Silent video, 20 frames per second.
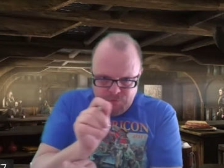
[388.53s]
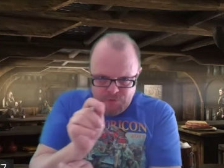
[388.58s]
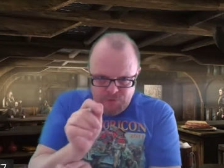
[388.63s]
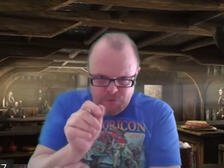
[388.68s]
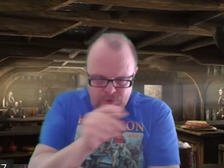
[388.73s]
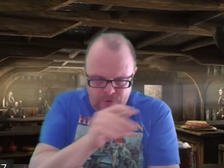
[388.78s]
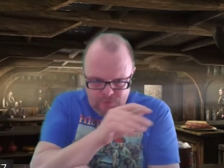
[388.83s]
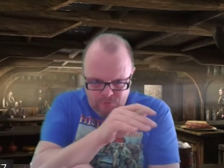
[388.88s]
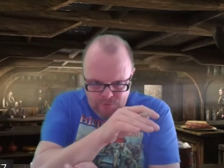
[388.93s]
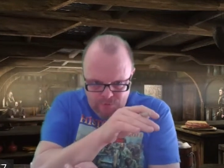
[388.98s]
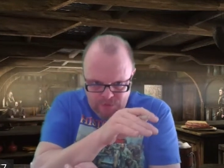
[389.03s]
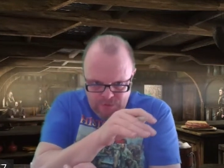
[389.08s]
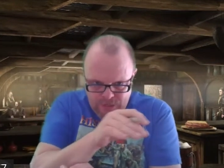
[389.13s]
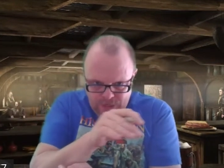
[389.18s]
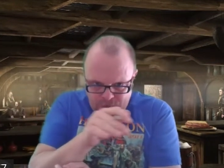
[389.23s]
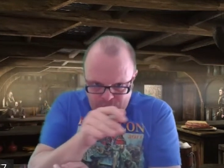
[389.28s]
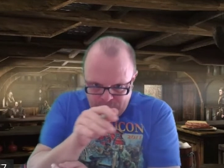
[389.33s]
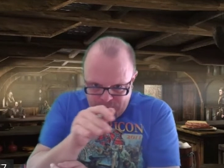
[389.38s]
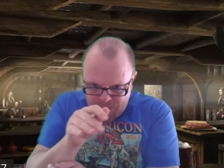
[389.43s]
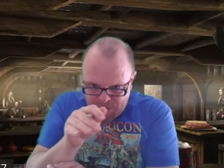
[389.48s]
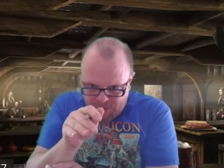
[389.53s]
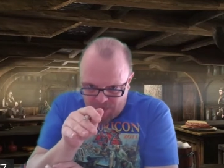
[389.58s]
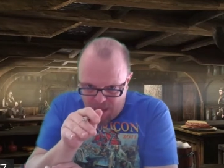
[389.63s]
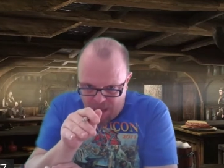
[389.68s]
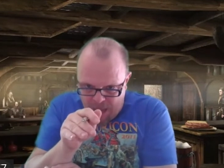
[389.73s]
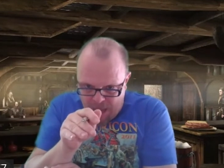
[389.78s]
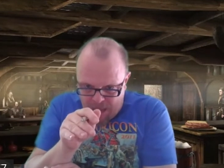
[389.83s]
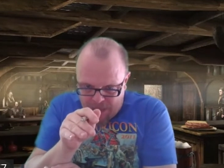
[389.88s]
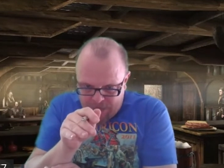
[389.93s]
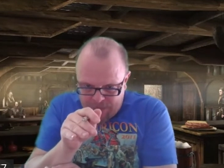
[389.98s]
you know get them in a
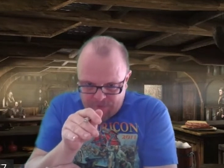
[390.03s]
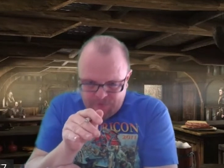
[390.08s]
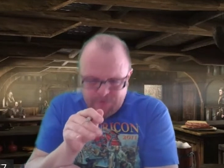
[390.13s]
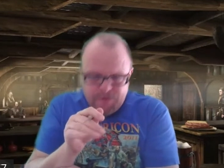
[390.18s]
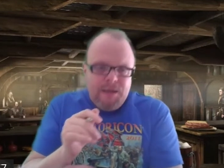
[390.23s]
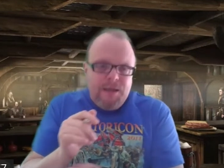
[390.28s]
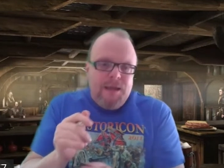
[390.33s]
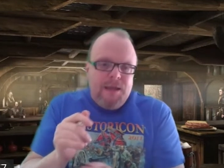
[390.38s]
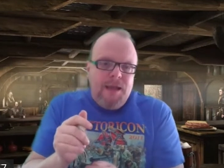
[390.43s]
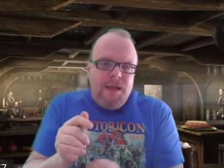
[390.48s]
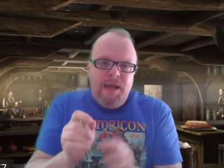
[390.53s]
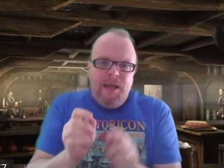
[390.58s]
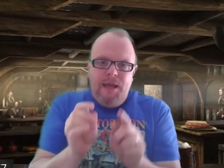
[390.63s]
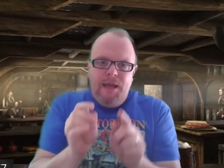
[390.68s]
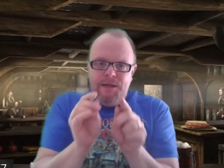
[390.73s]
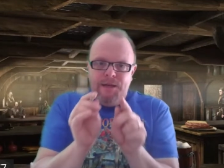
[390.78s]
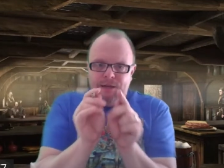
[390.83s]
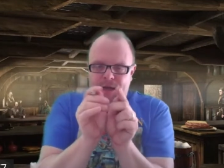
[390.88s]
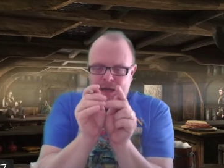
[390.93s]
line and